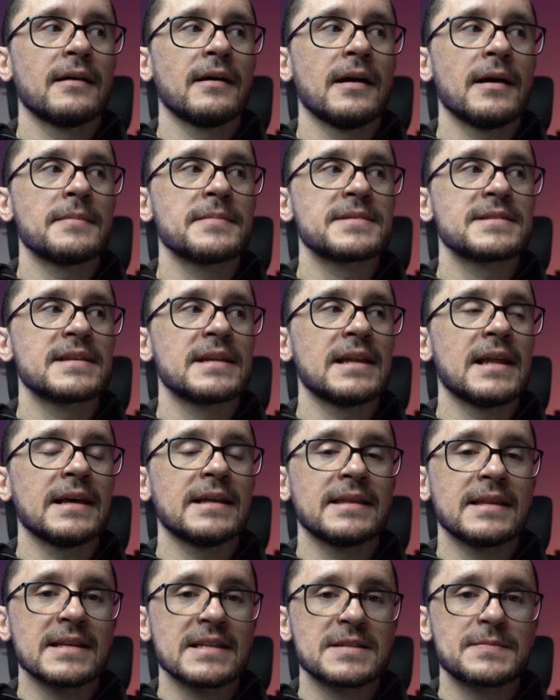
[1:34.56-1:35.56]
I'm
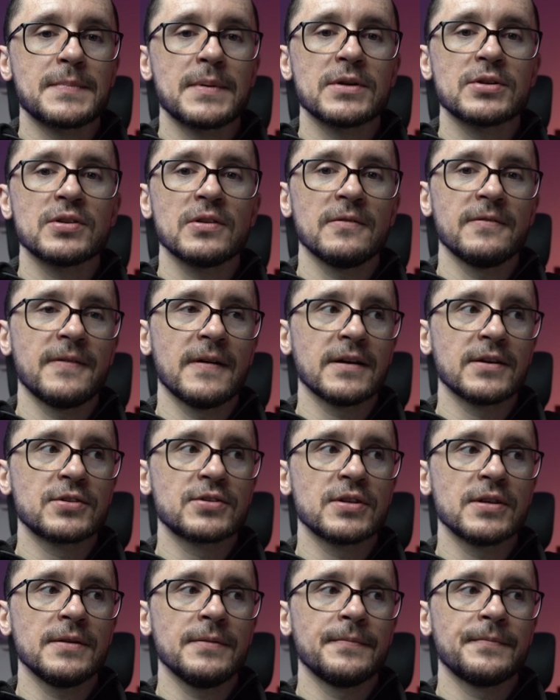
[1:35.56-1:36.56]
selecting special
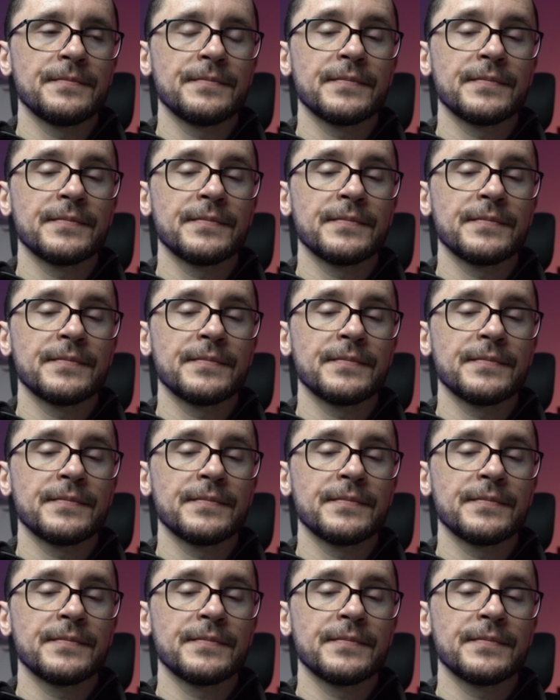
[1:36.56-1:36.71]
function.